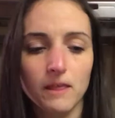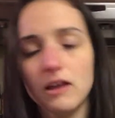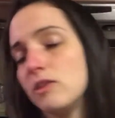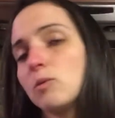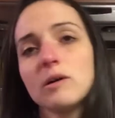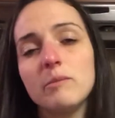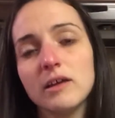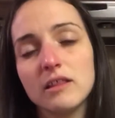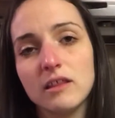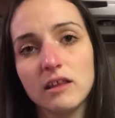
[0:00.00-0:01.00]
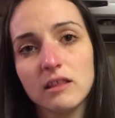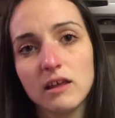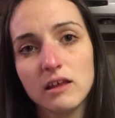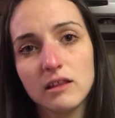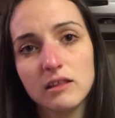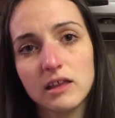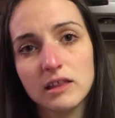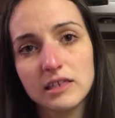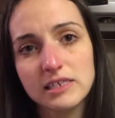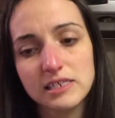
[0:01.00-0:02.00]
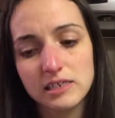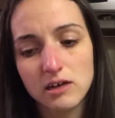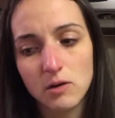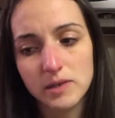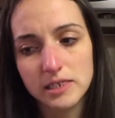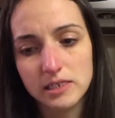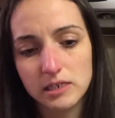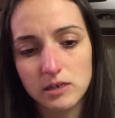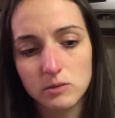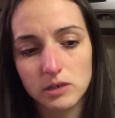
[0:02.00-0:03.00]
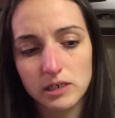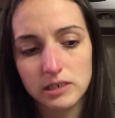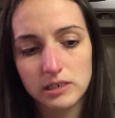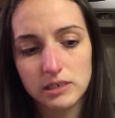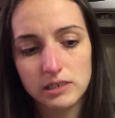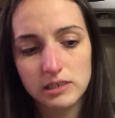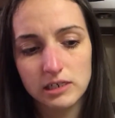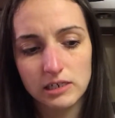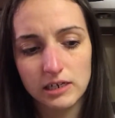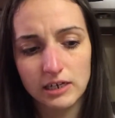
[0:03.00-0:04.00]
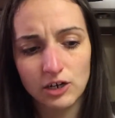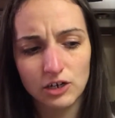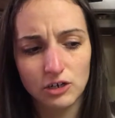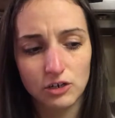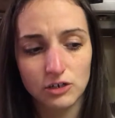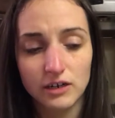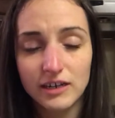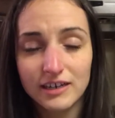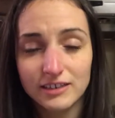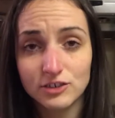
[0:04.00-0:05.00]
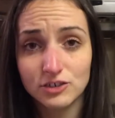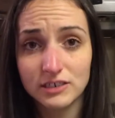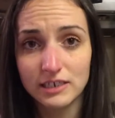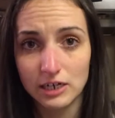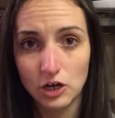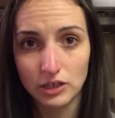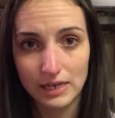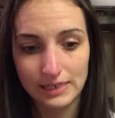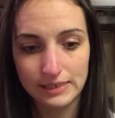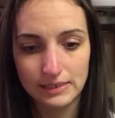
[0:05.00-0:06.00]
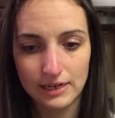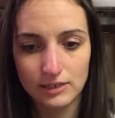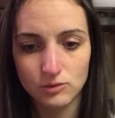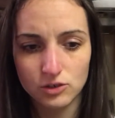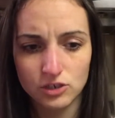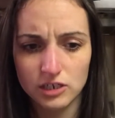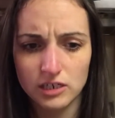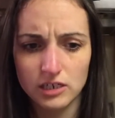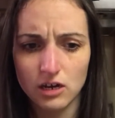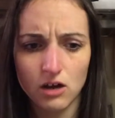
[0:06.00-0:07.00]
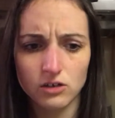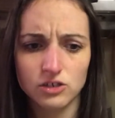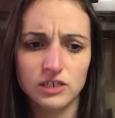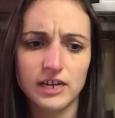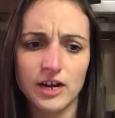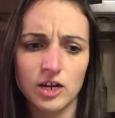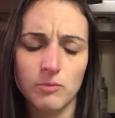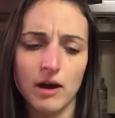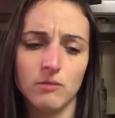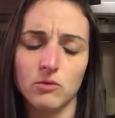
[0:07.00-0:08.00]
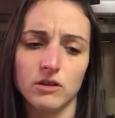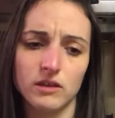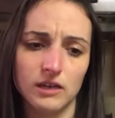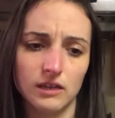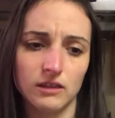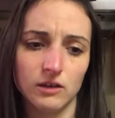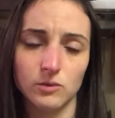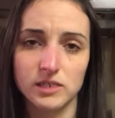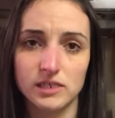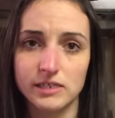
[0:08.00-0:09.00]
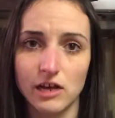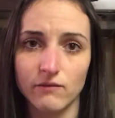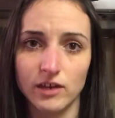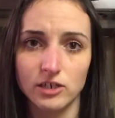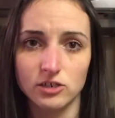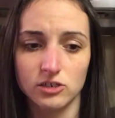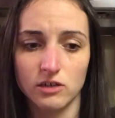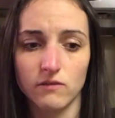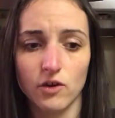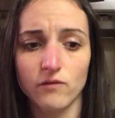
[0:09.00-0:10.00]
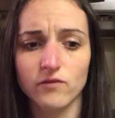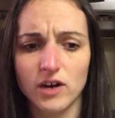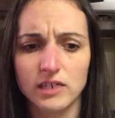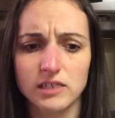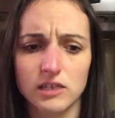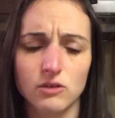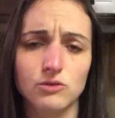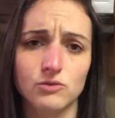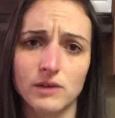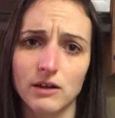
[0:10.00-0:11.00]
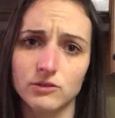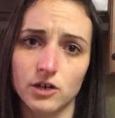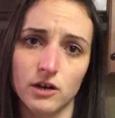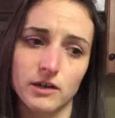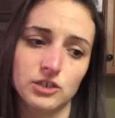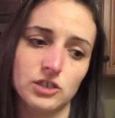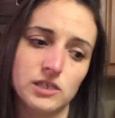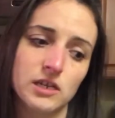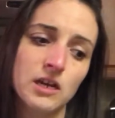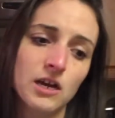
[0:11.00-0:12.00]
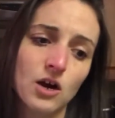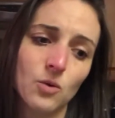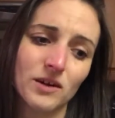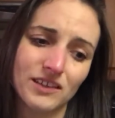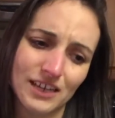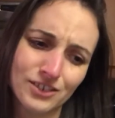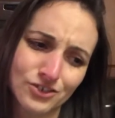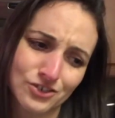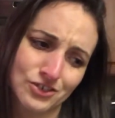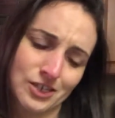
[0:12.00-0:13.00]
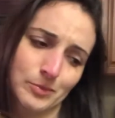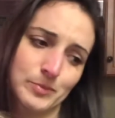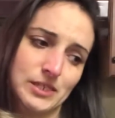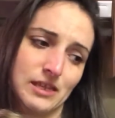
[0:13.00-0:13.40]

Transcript: And the one big thing that Lizzy always did was in her, or that she did in her last days, was all she cared about more than anything was the salvation of her friends and those around her, and just relationships.